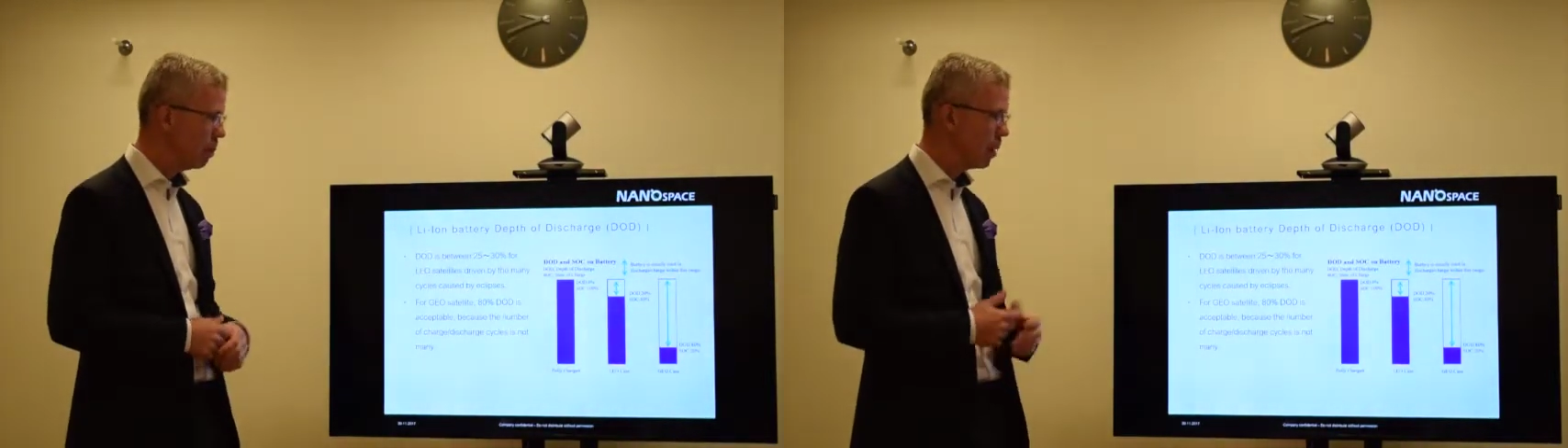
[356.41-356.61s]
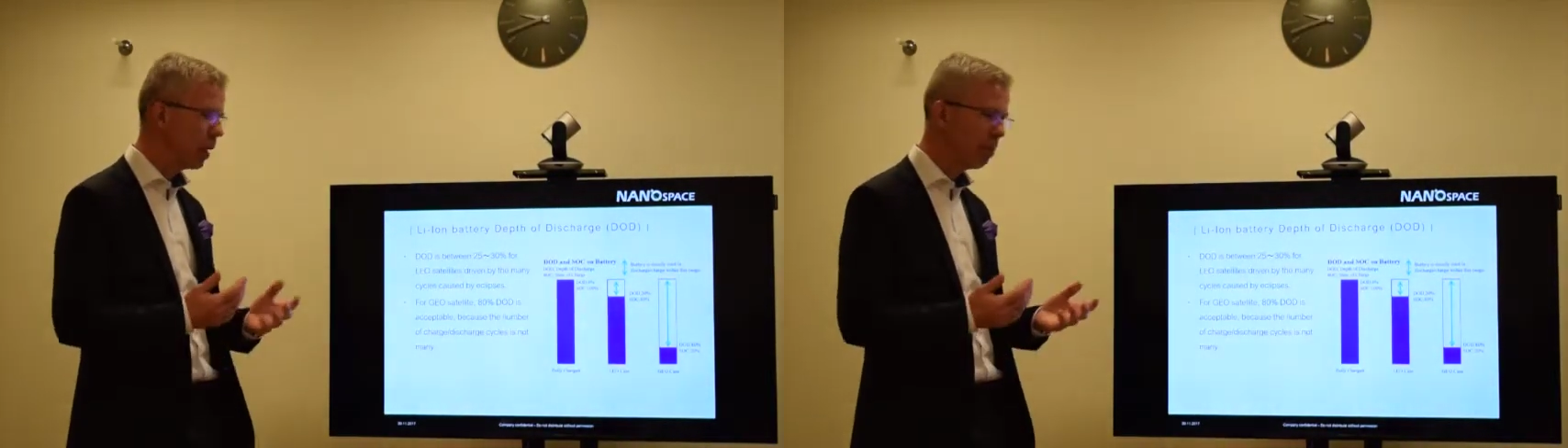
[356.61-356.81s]

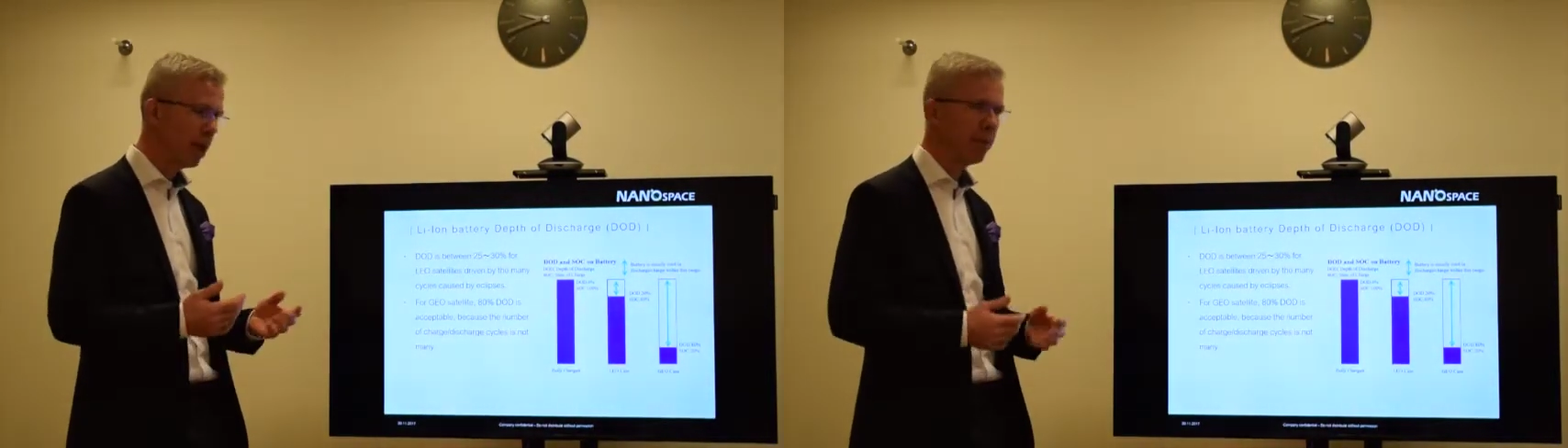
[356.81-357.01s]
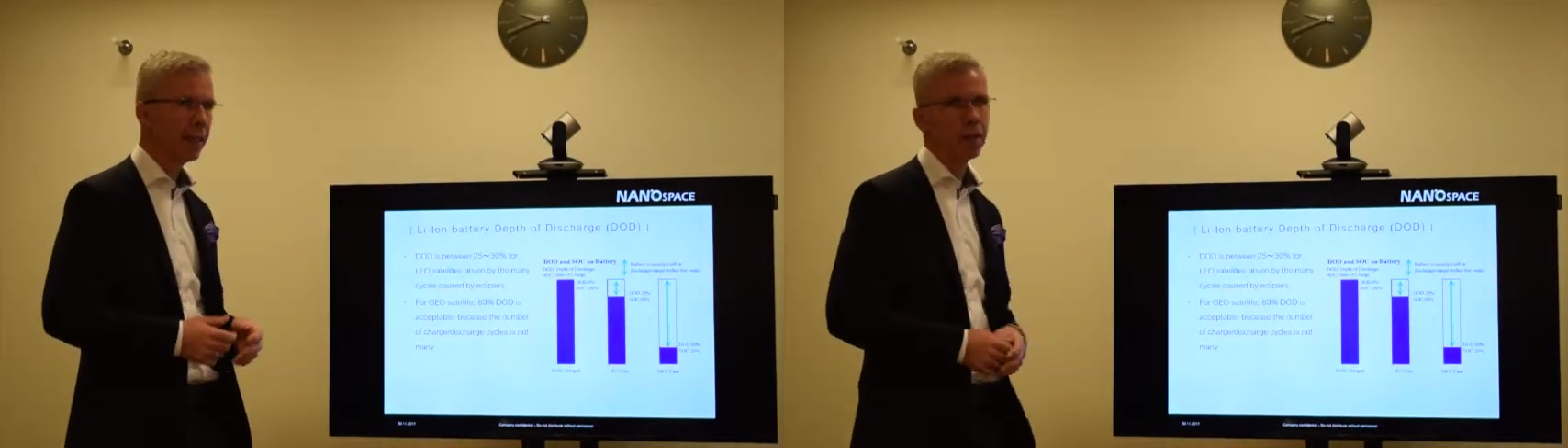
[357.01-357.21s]

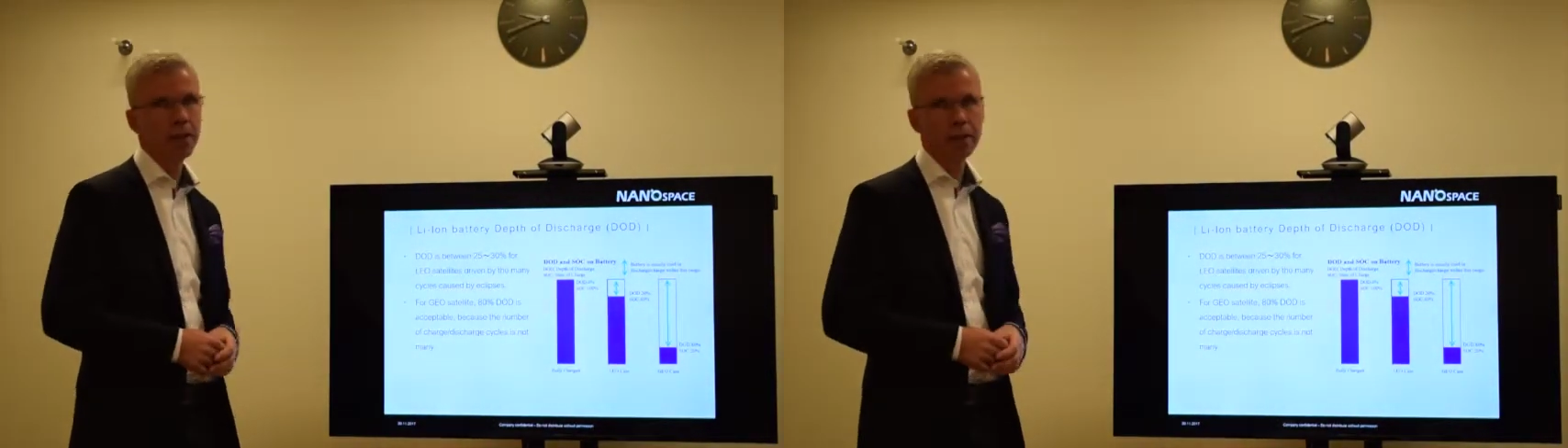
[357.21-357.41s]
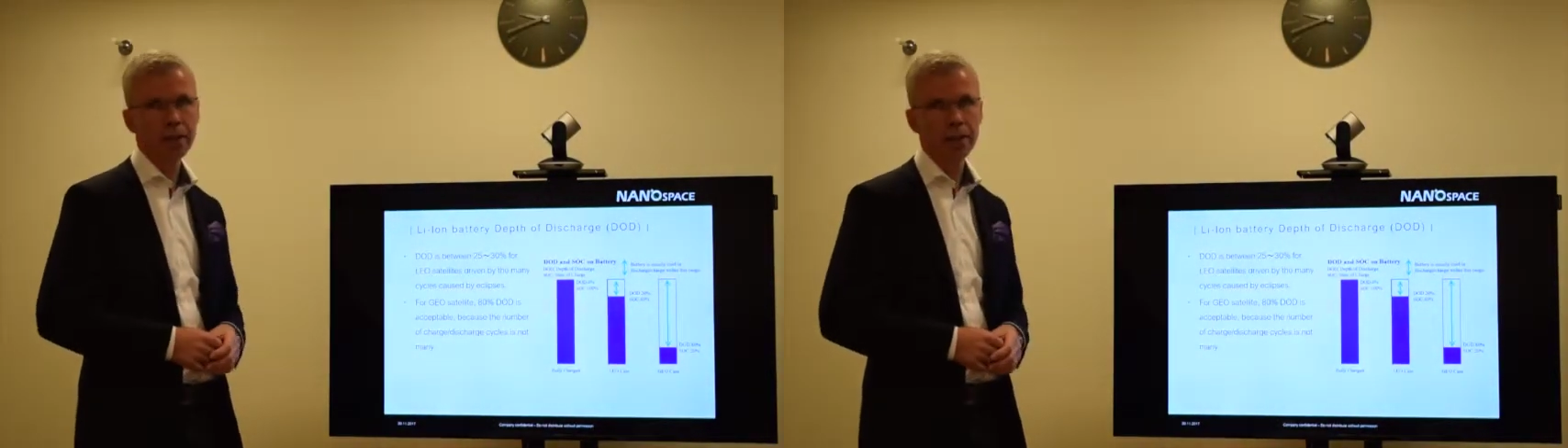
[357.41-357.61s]
simply
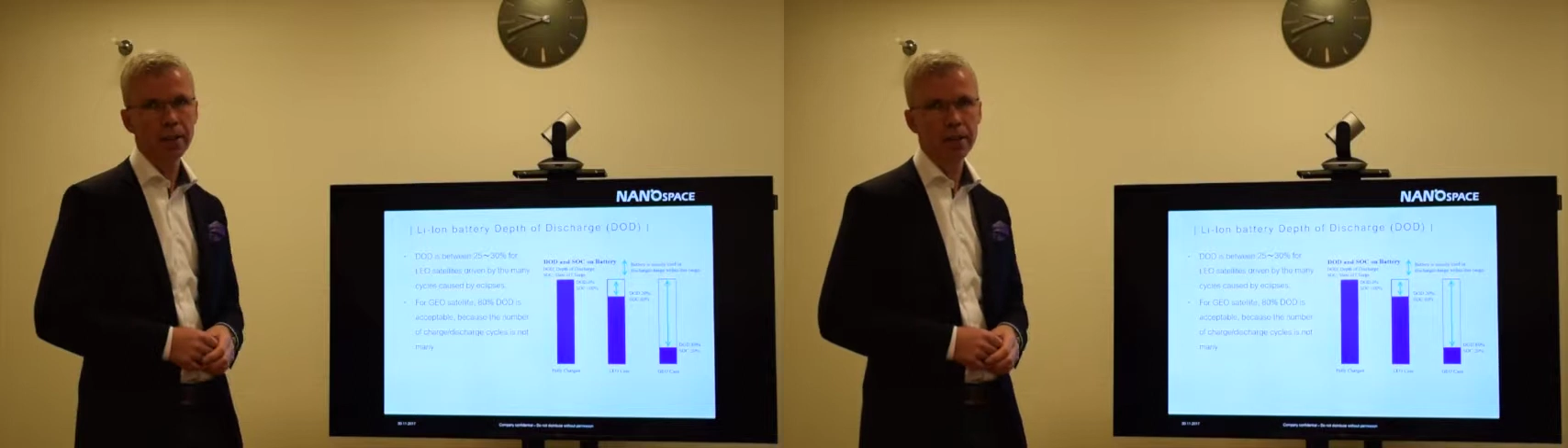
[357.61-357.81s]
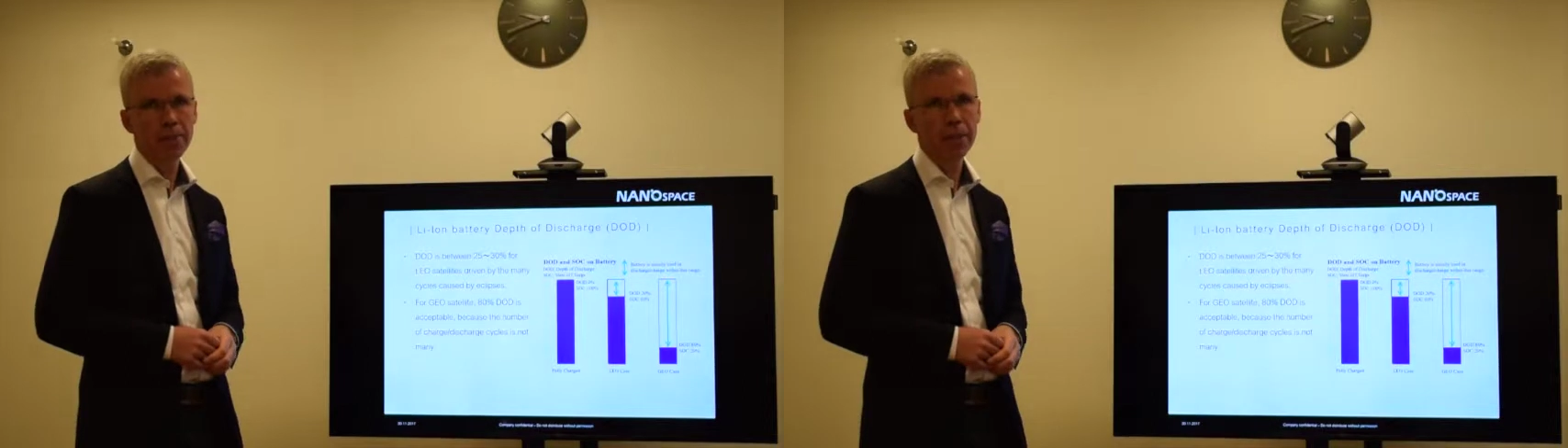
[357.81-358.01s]
because the
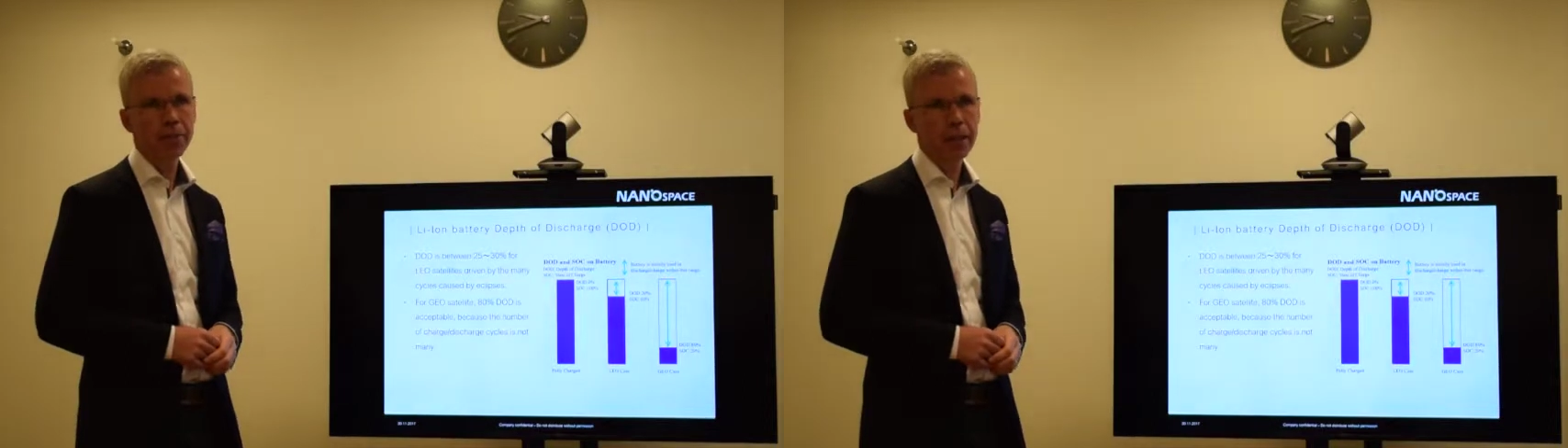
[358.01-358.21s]
number of